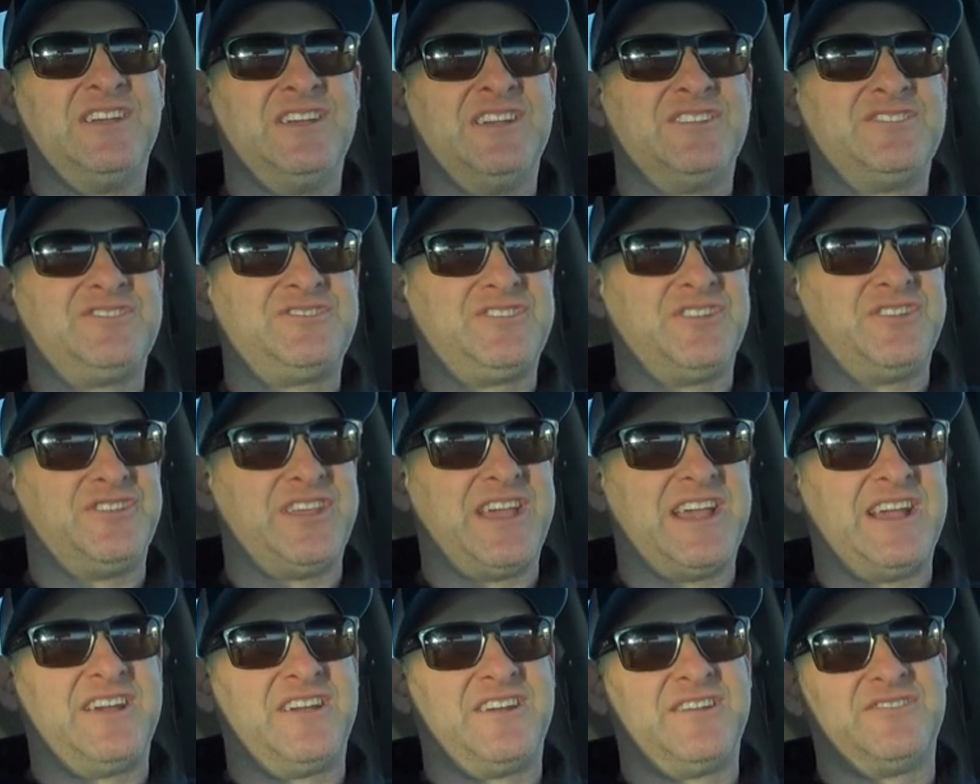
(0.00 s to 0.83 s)
So
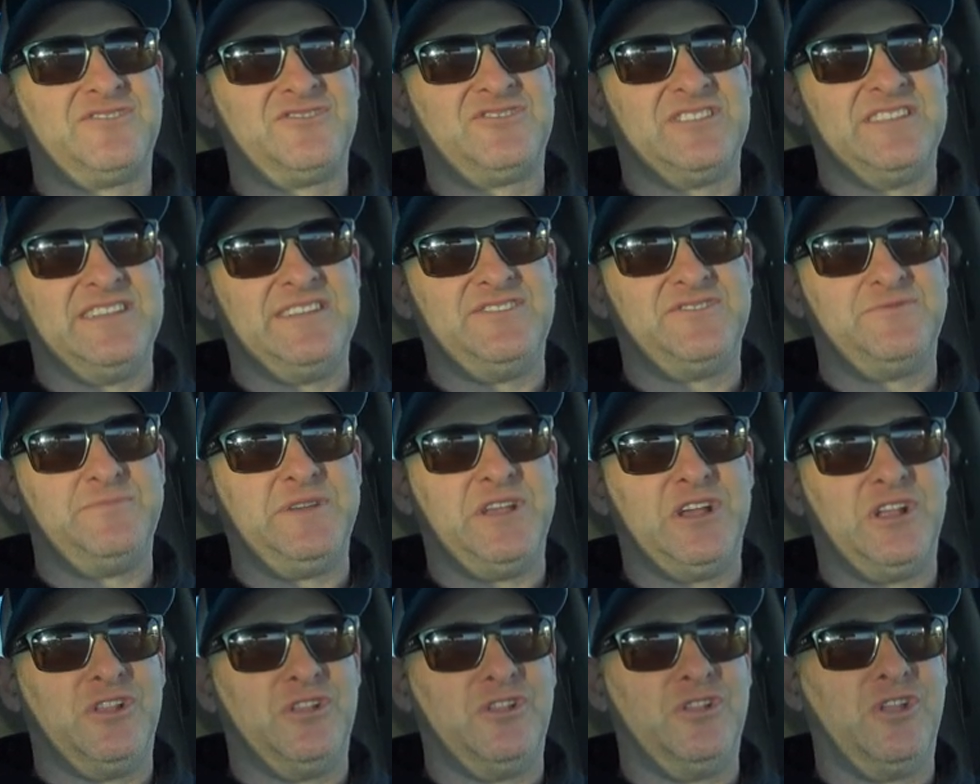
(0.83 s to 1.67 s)
that leaves me
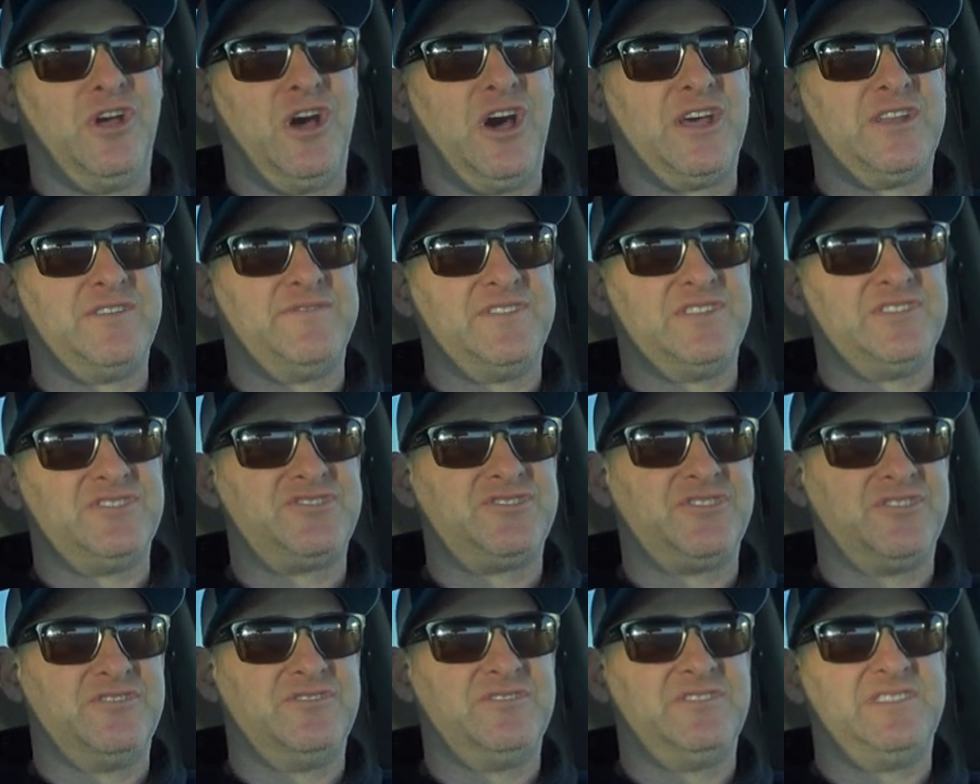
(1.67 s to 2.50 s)
a lot of
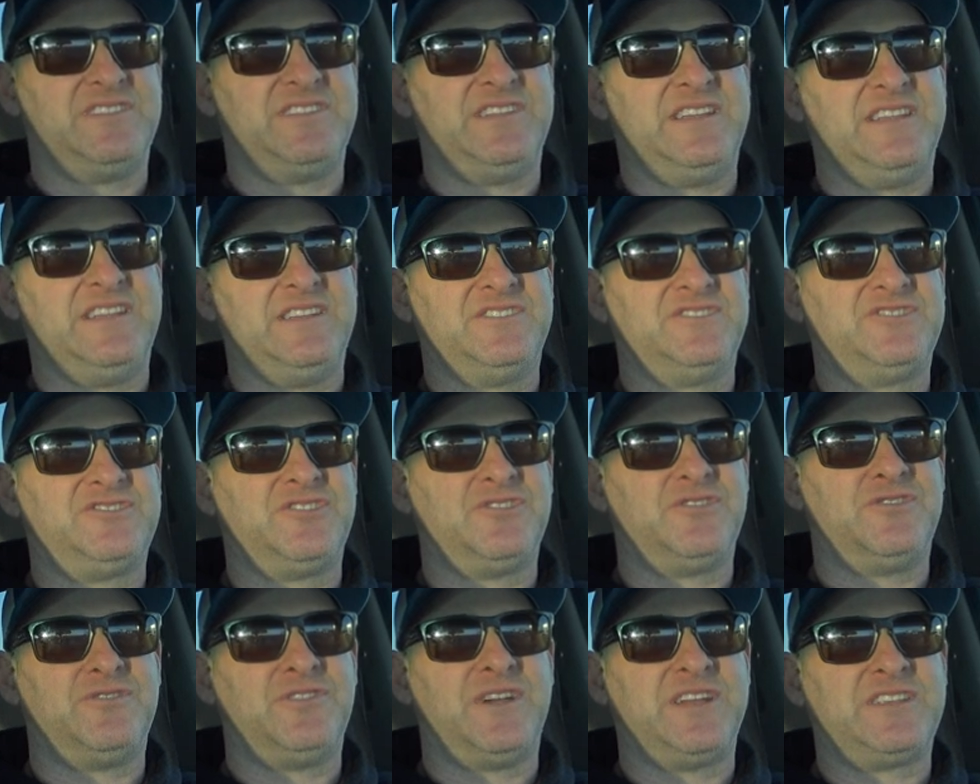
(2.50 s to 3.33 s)
uncertainty.
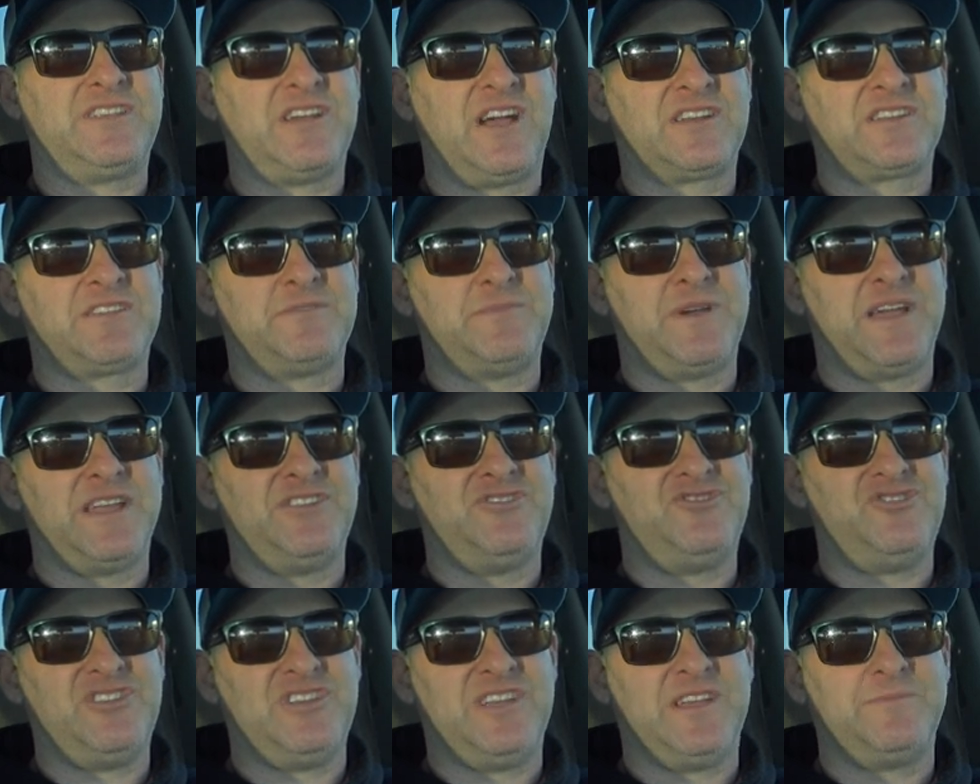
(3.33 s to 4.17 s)
So I talked to my
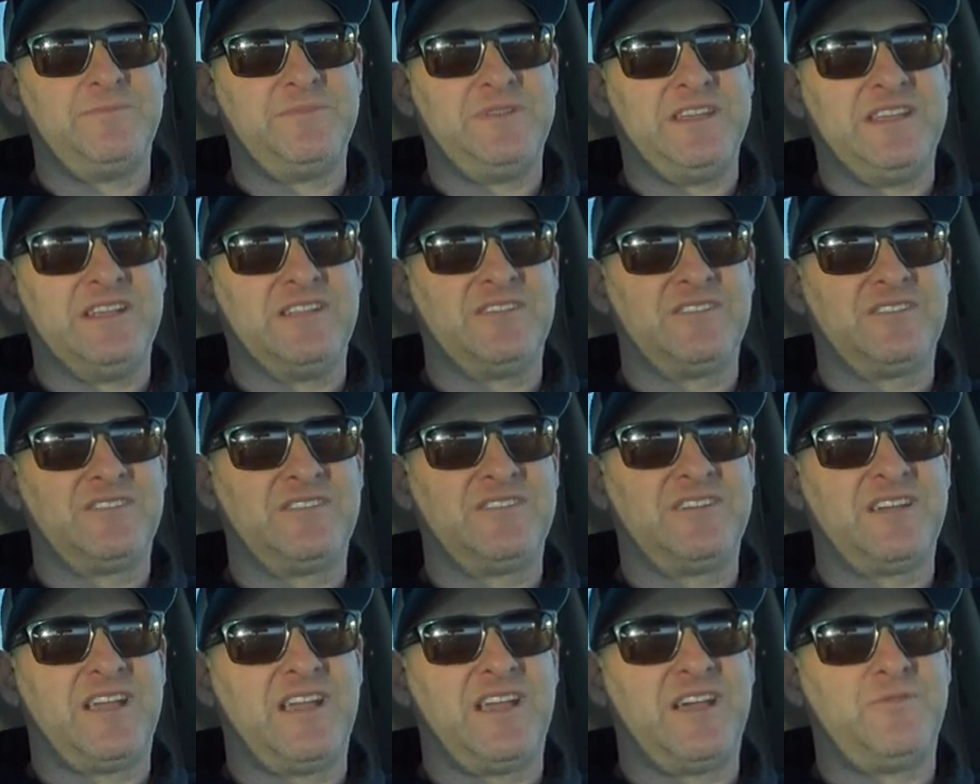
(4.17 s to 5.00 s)
GM
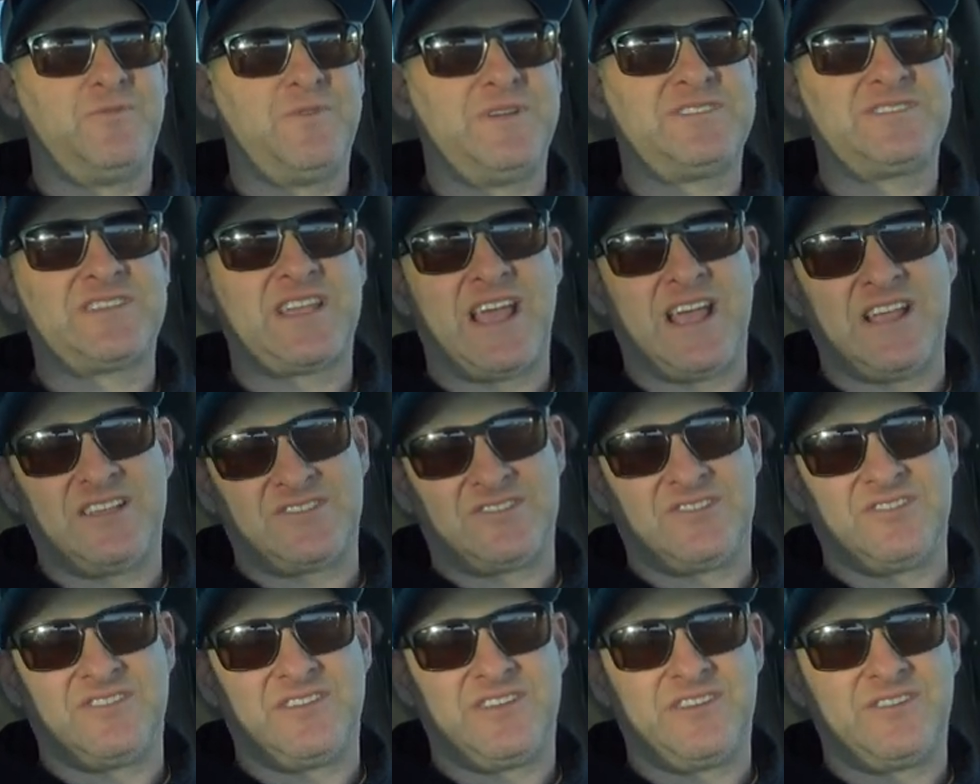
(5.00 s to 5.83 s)
dealer, West
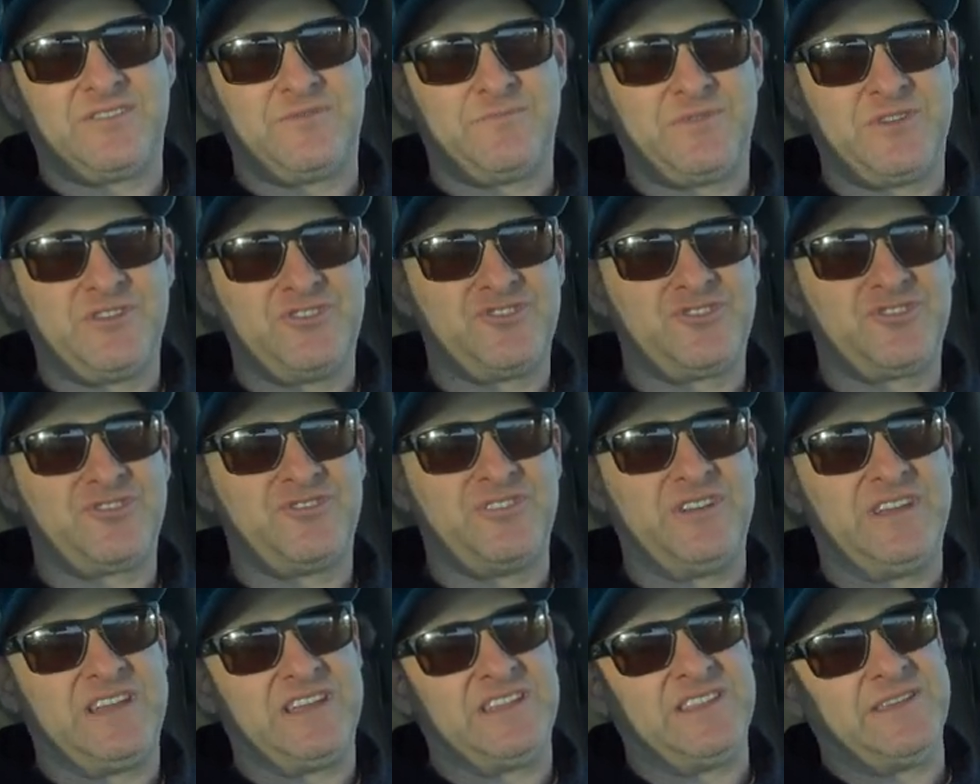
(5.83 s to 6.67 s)
Castle here in Pincher
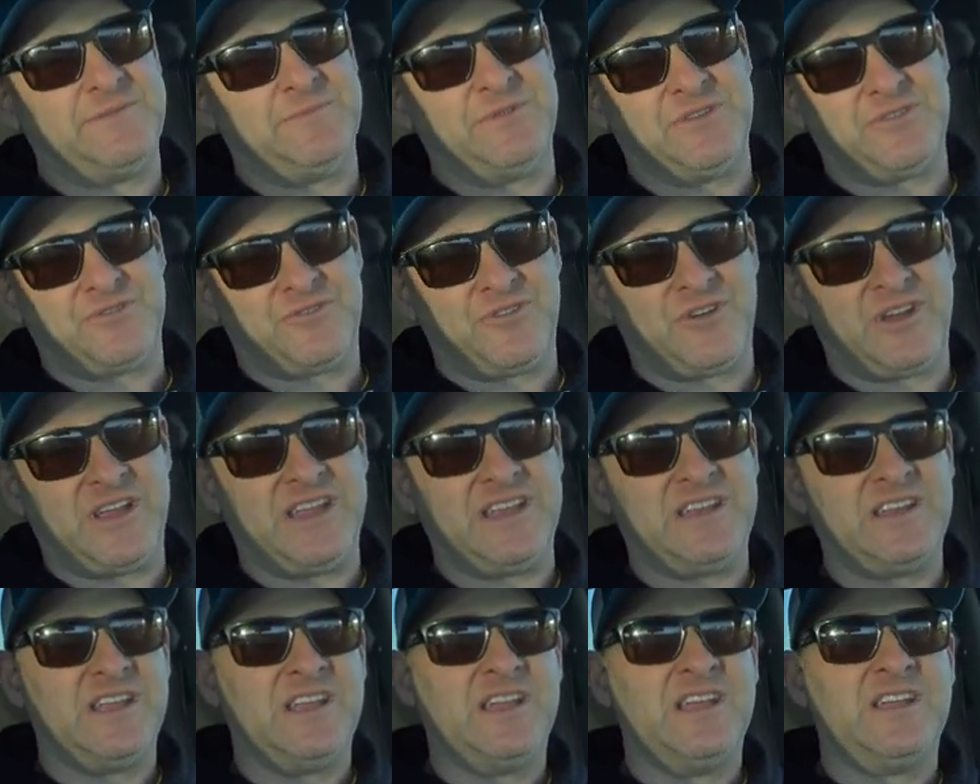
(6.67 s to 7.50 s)
Creek, and they've been
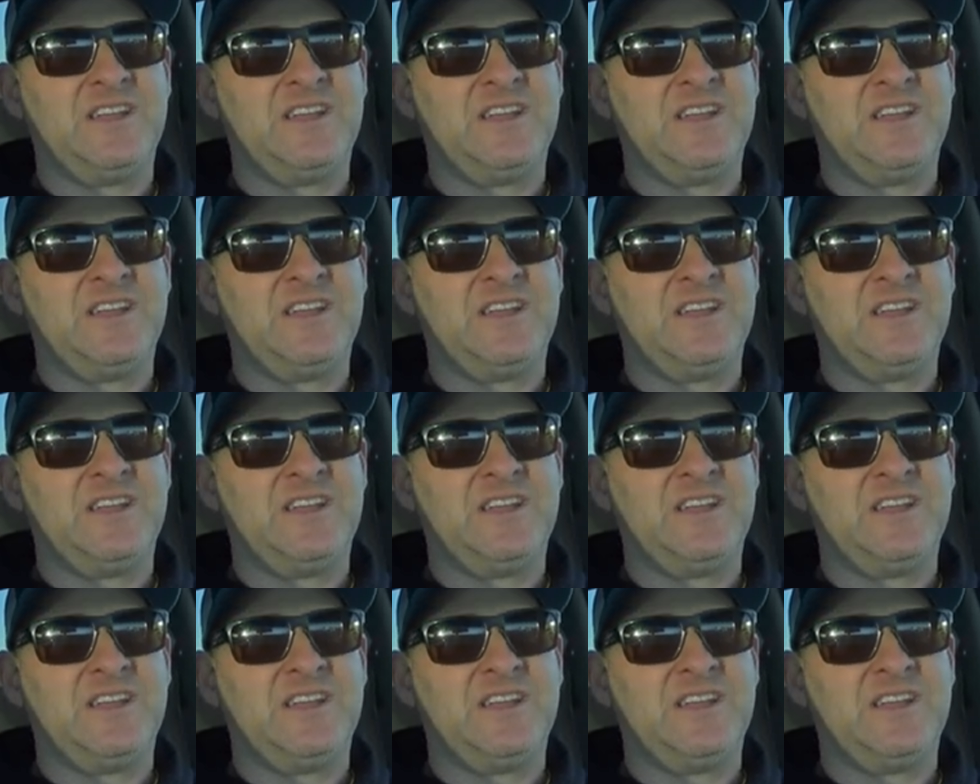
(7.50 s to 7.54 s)
great.